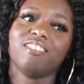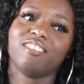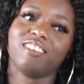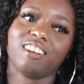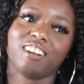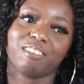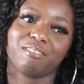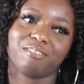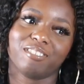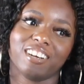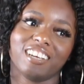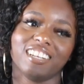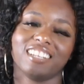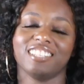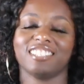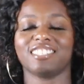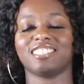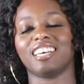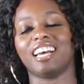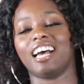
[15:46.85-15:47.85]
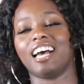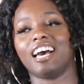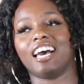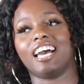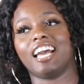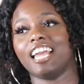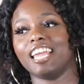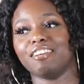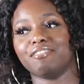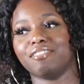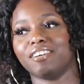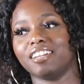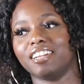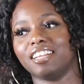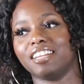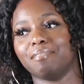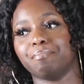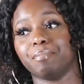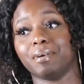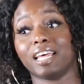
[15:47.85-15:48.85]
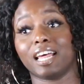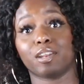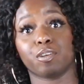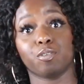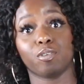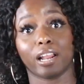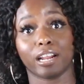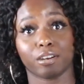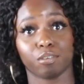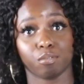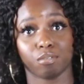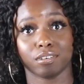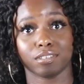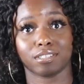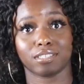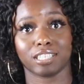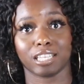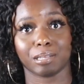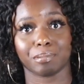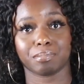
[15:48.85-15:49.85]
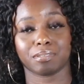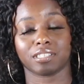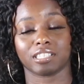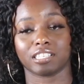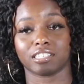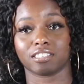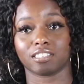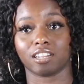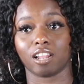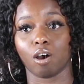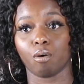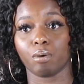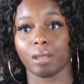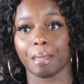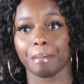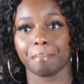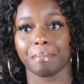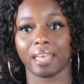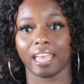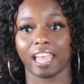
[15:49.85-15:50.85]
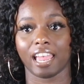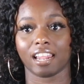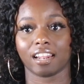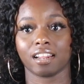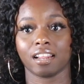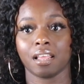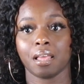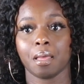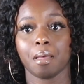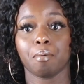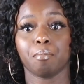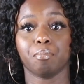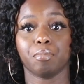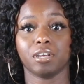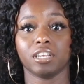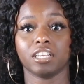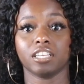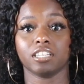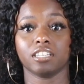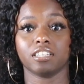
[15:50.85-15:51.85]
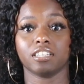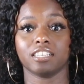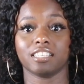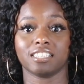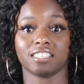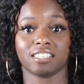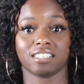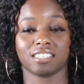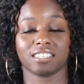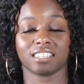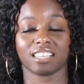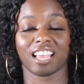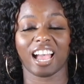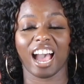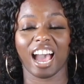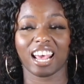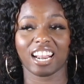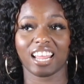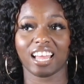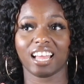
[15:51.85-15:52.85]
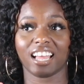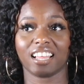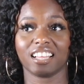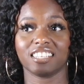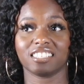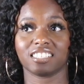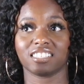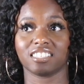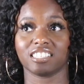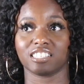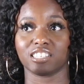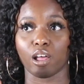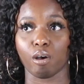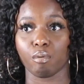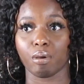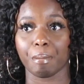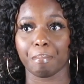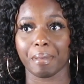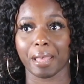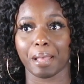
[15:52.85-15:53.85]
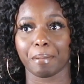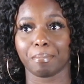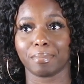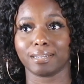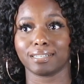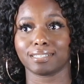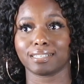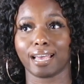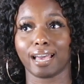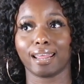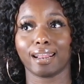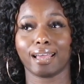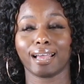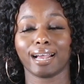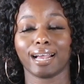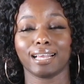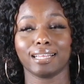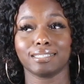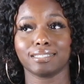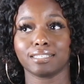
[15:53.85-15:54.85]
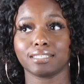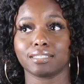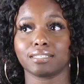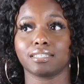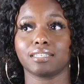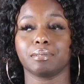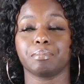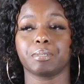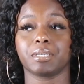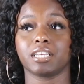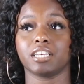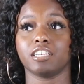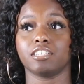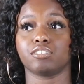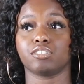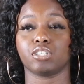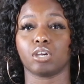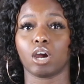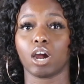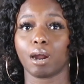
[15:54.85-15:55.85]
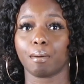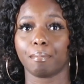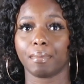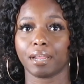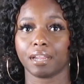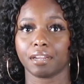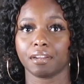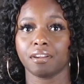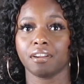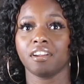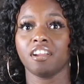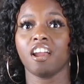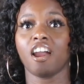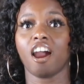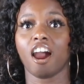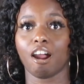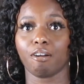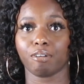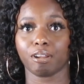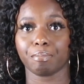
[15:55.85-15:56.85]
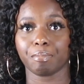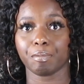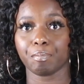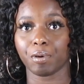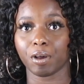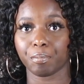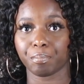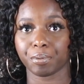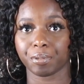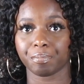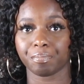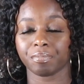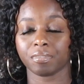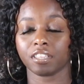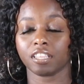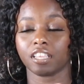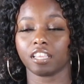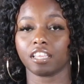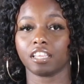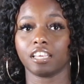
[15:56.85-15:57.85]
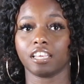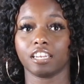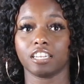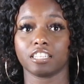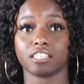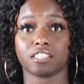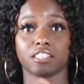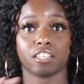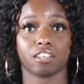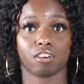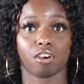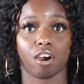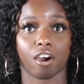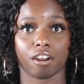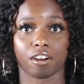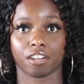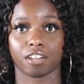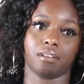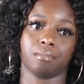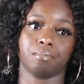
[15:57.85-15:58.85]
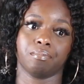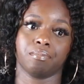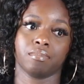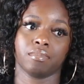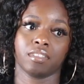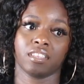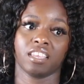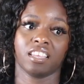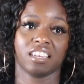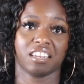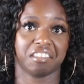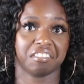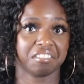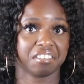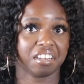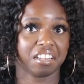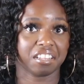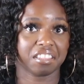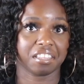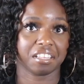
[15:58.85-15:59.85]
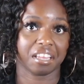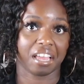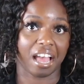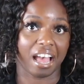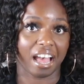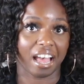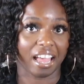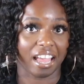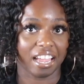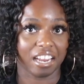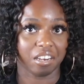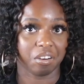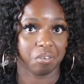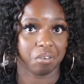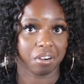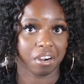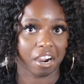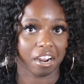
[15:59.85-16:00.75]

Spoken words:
when I'm running. So I hate running, but I do like doing the steps. It's low impact, but it's low impact, but it's kind of high intensity because your heart rate be pumping, and it's still cardio. There's another thing, I hate doing